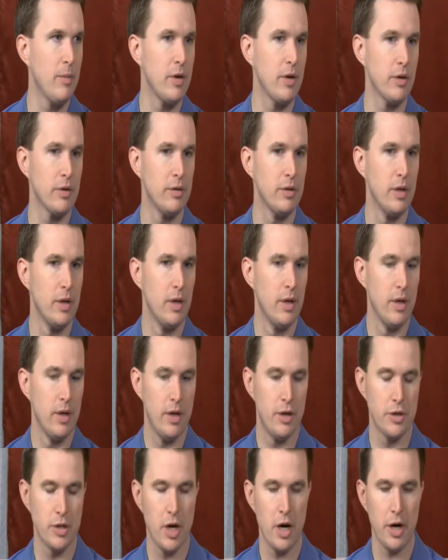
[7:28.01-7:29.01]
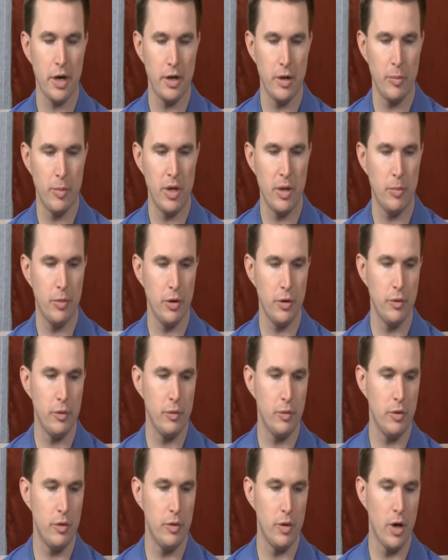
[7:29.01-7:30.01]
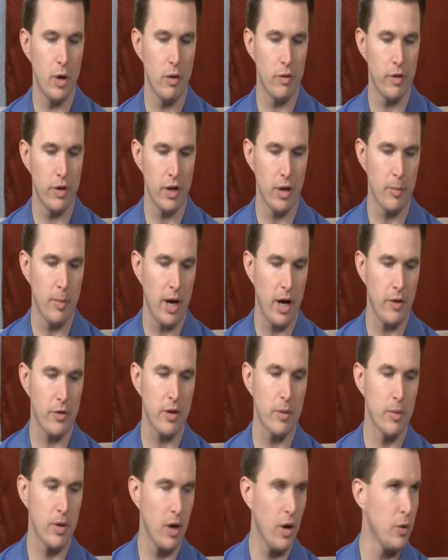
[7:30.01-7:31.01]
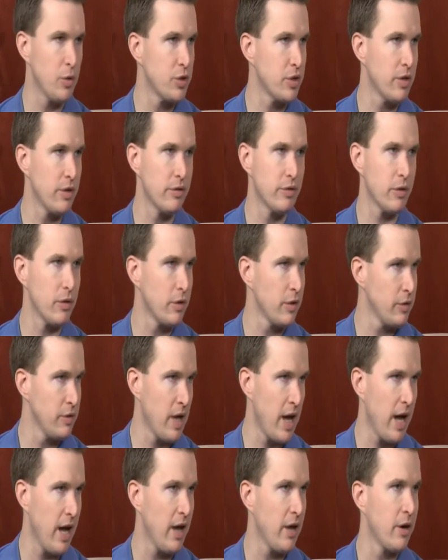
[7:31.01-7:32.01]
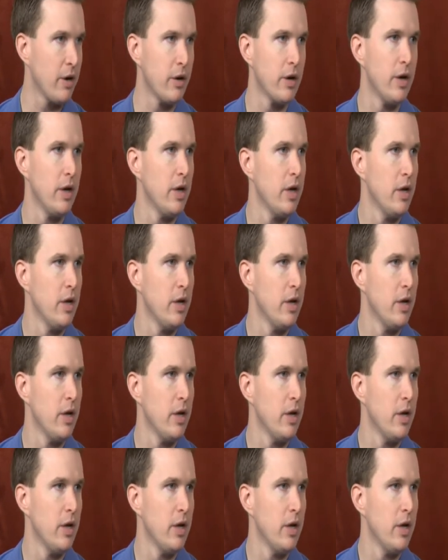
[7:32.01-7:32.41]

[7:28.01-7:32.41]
and you're talking to people who know everything about them, coaches or your dad.